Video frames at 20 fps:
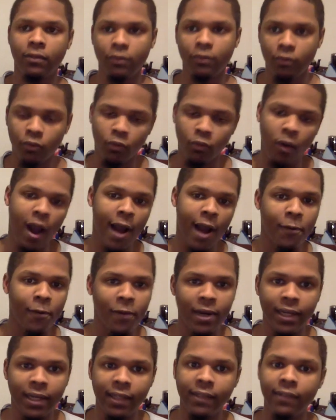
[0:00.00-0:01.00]
rock
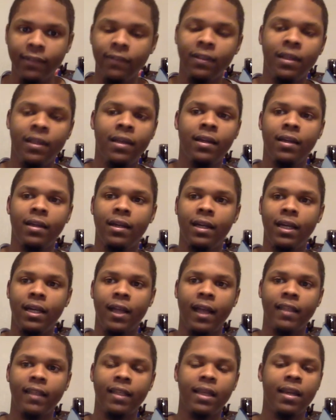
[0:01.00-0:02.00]
with it, and
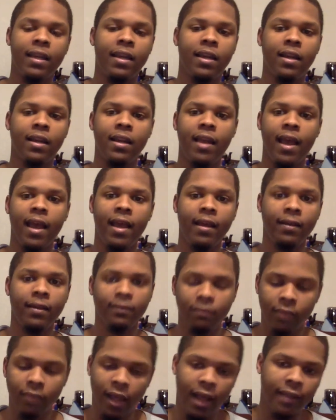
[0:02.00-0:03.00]
at the end of the day,
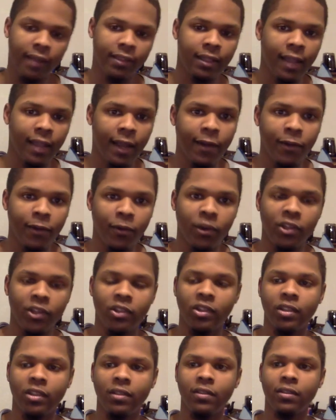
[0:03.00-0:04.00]
ask a lot of
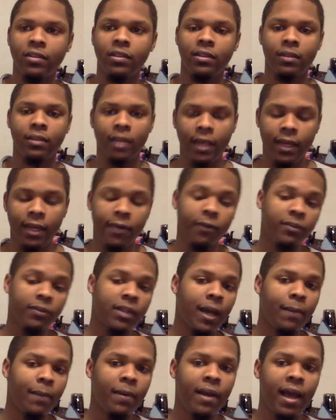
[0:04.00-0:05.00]
questions. And on
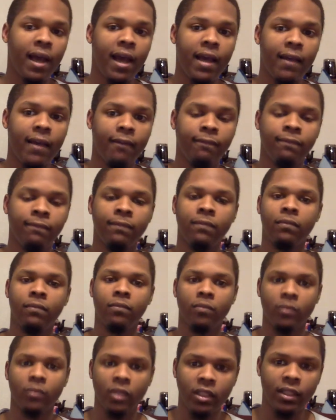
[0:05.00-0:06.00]
top of that,
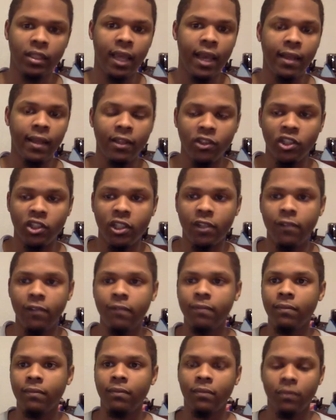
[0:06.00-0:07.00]
stay in the gym,
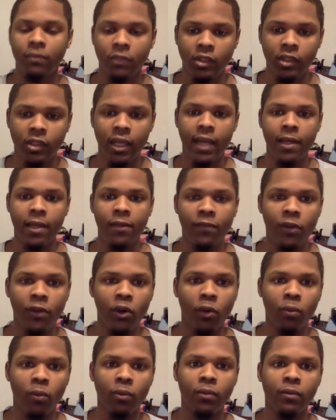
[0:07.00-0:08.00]
stay in the field
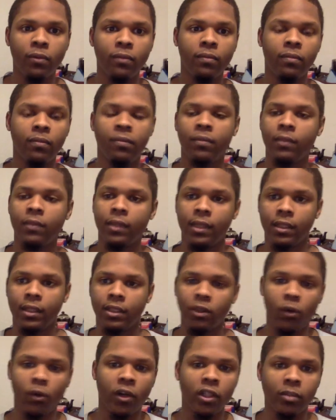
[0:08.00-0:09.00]
room,
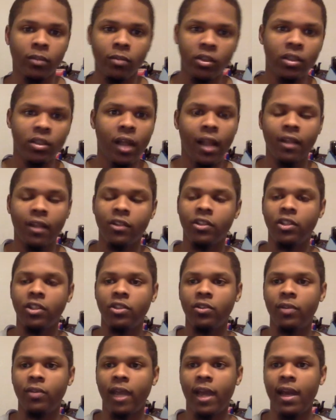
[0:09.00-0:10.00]
soak as knowledge as you
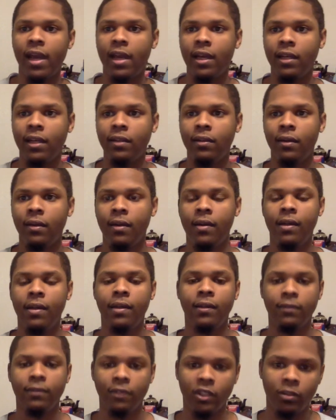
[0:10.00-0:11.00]
can.
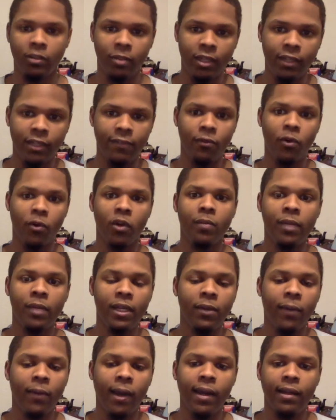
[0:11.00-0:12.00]
Just because if you want to be
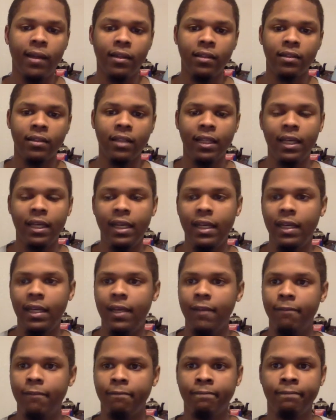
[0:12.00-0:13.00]
great in this league,
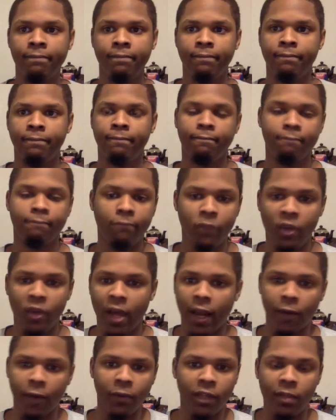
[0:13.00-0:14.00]
you got
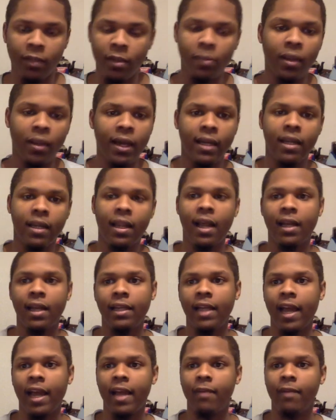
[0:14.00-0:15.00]
to really be playing a lot of
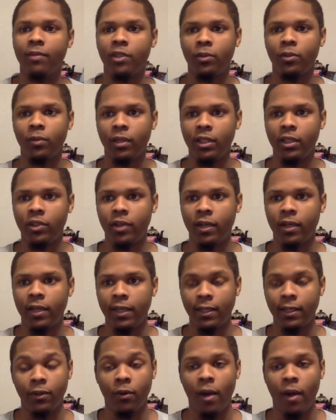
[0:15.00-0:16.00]
games and really trying to
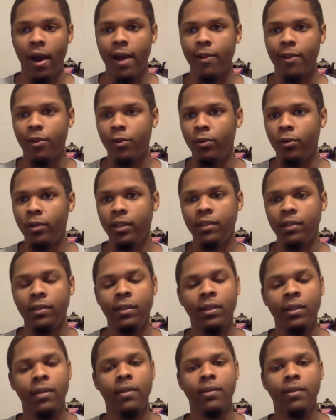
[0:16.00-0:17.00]
grind through it.
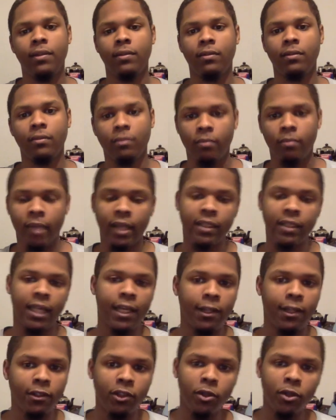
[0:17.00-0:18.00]
May take
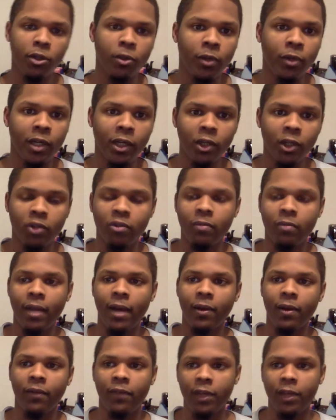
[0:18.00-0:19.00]
you 2 or 3 years from now
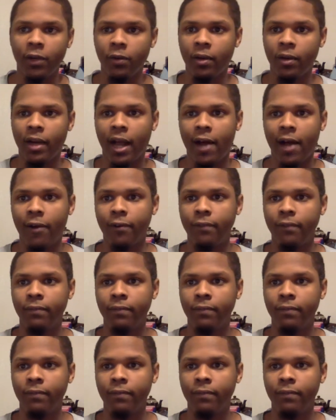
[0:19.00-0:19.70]
to figure it out,